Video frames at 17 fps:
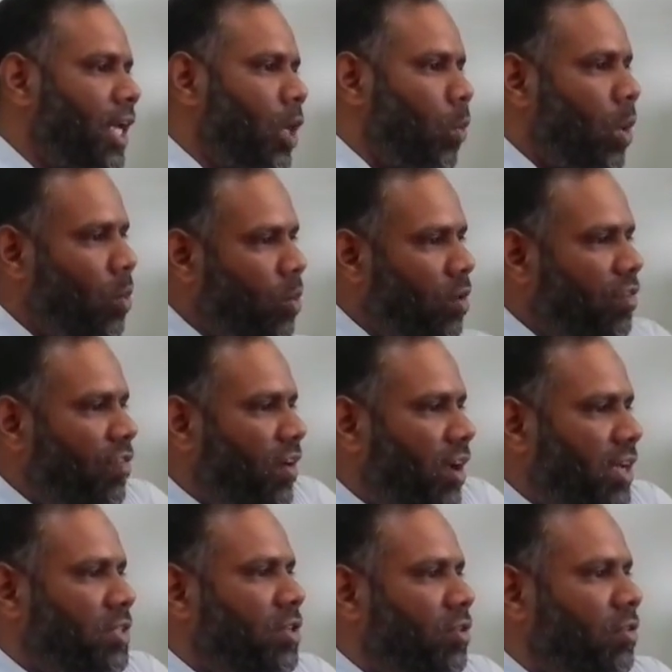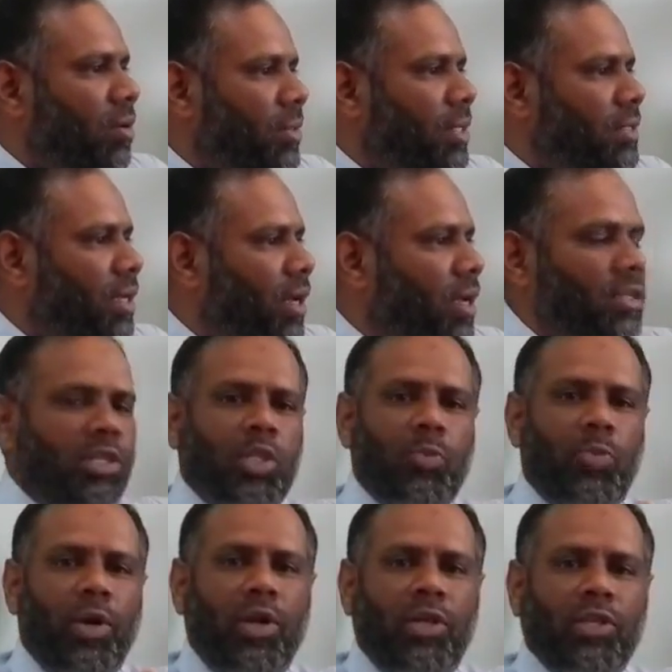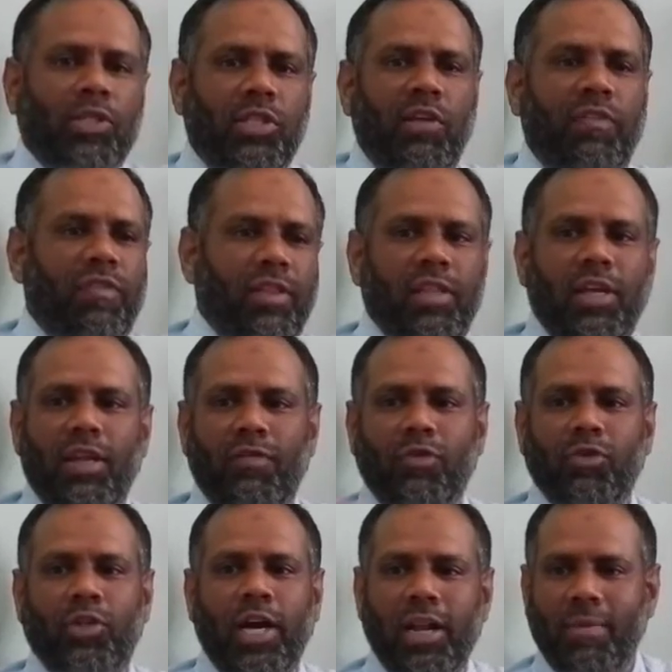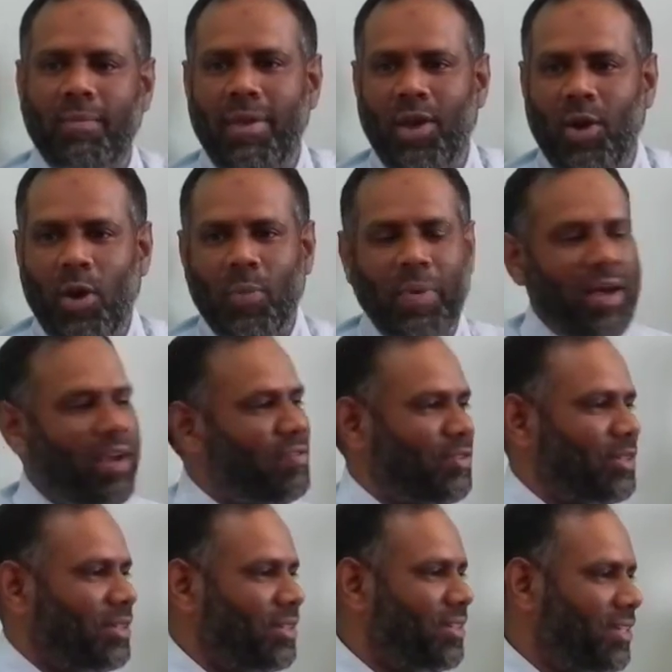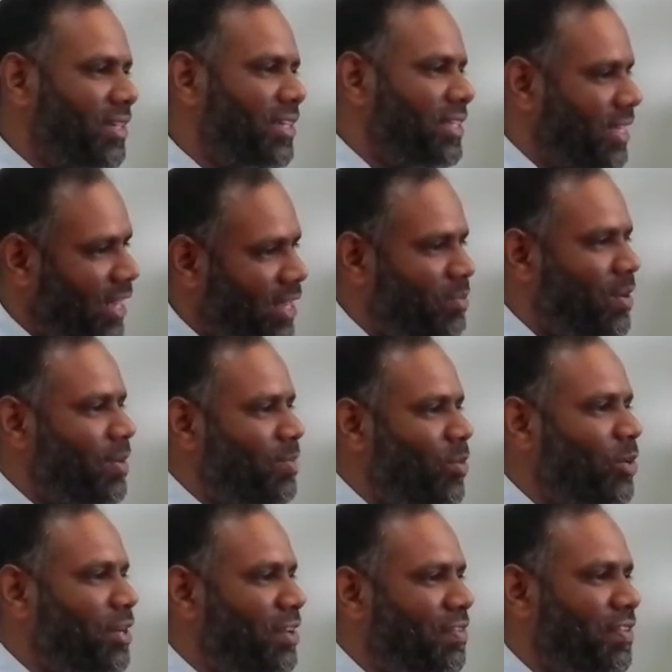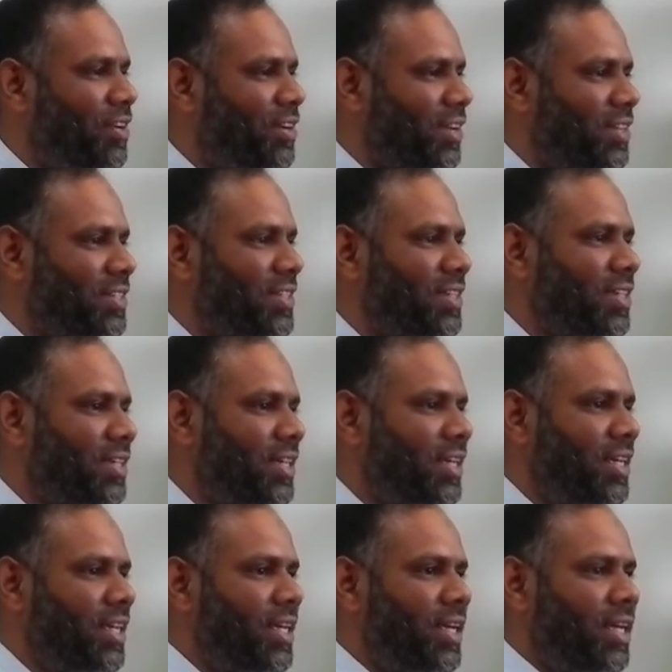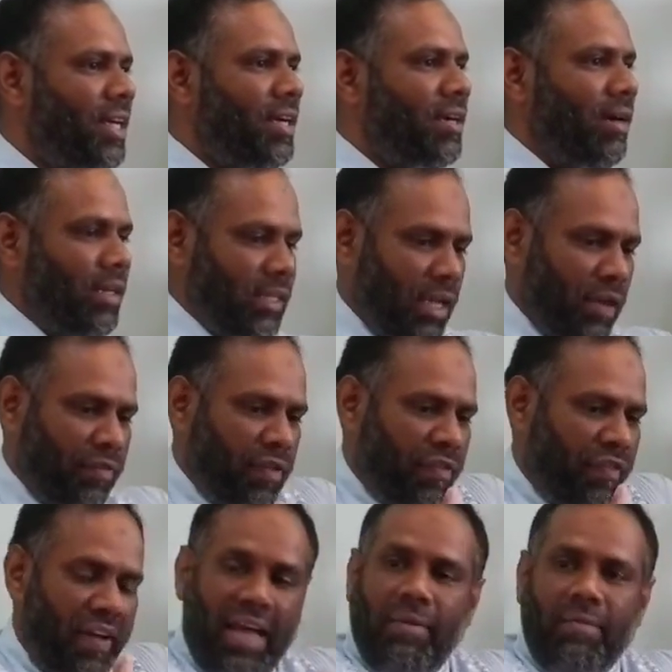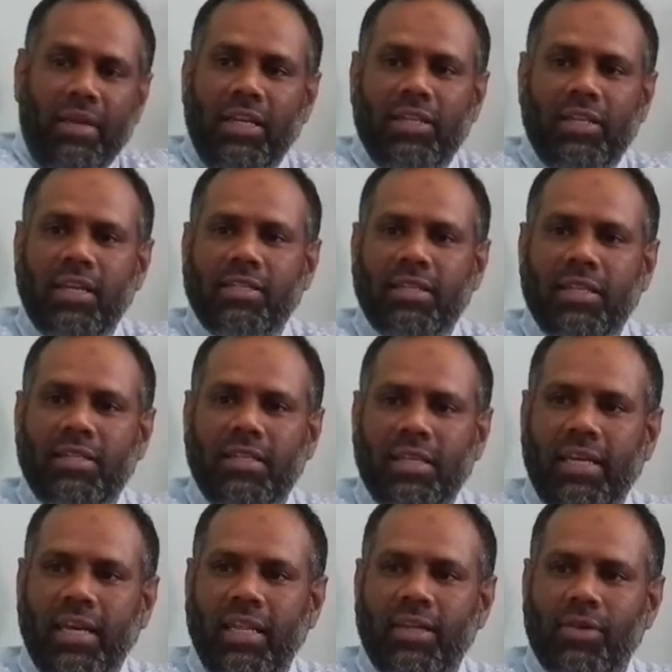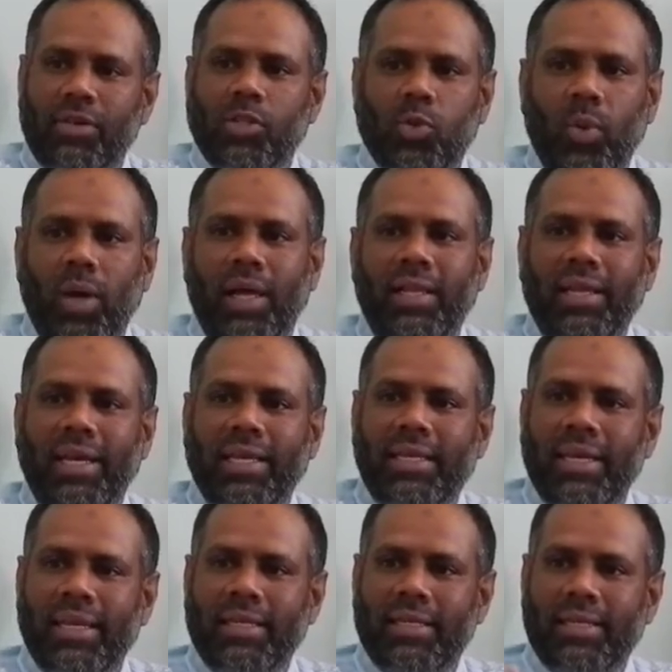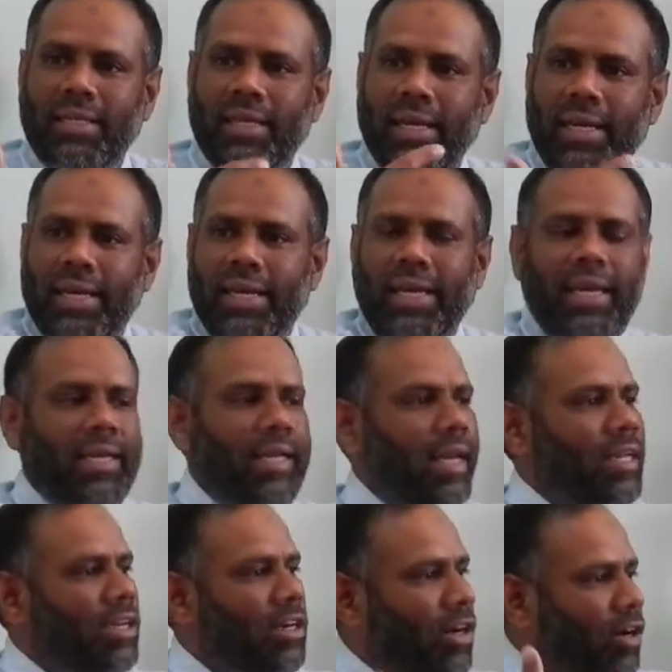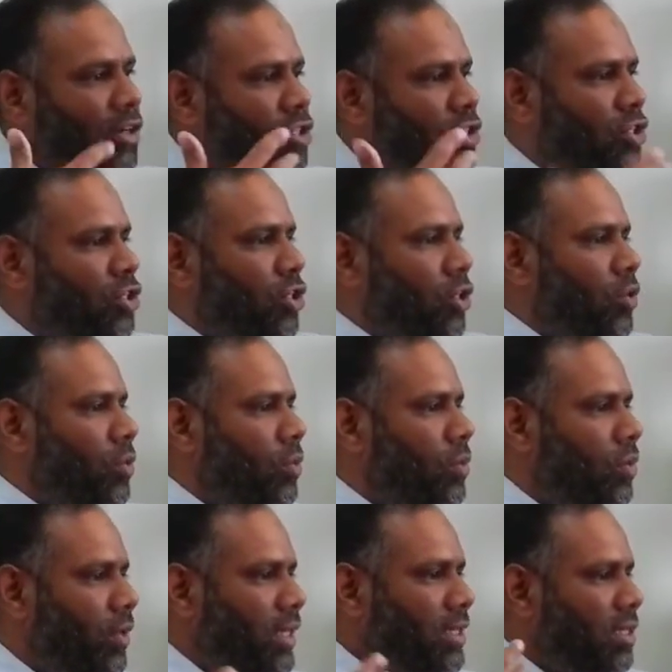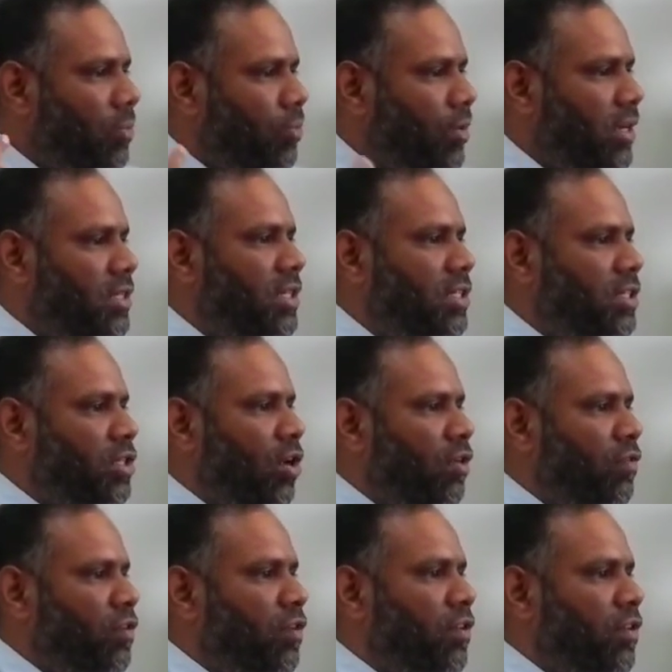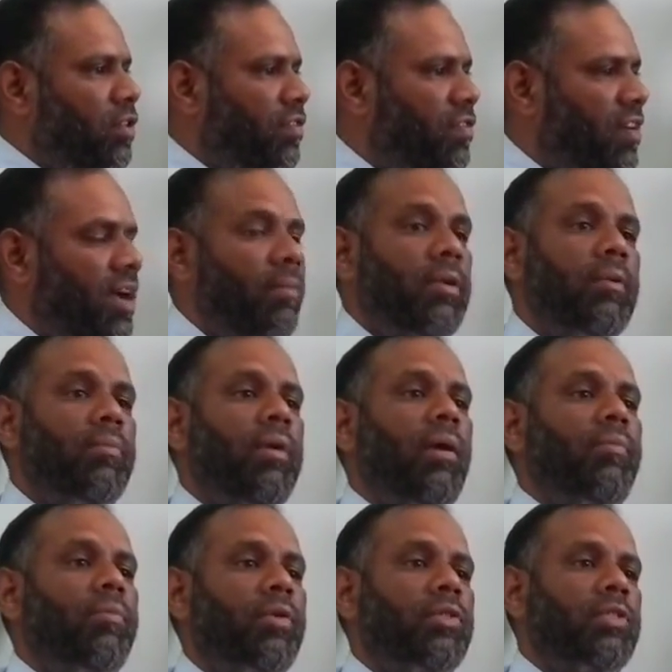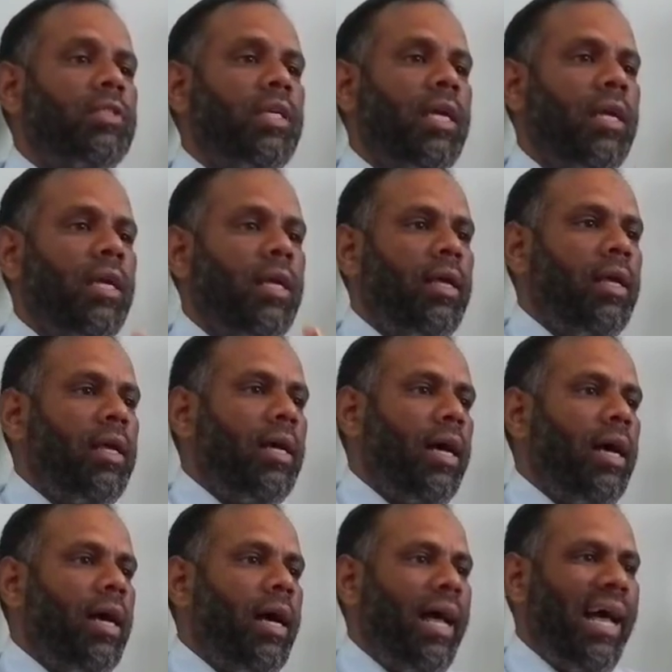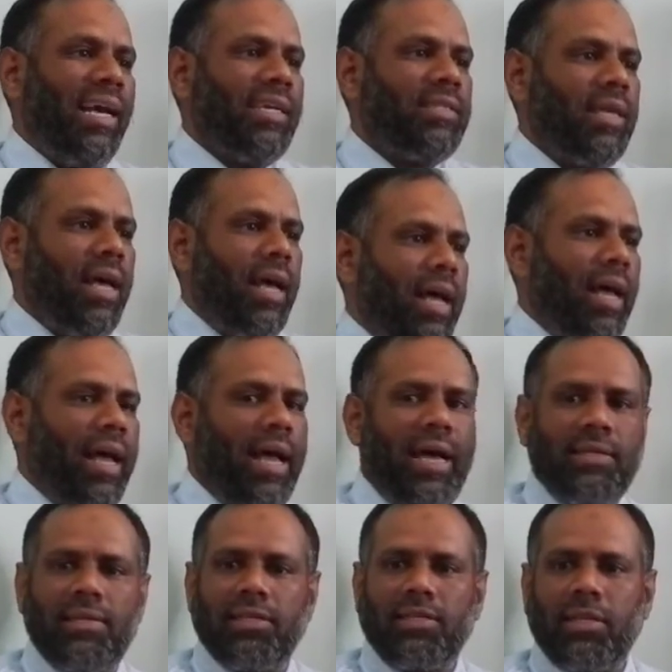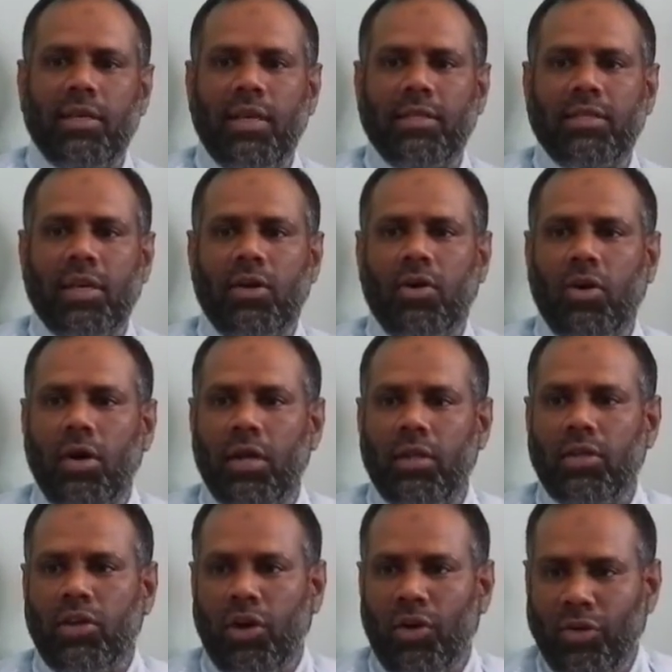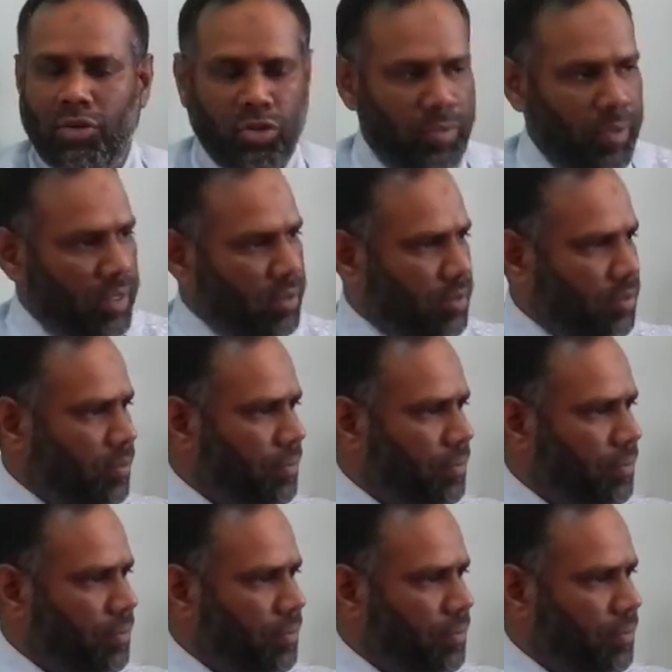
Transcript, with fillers: When we fast in Ramadan, the spirit is different than if you try to make up after. It's a little bit more difficult. If the family does it together as well, it, it, it encourages you. Right? The presence of your, the family members uh, acts, uh, acts as an as a encouragement.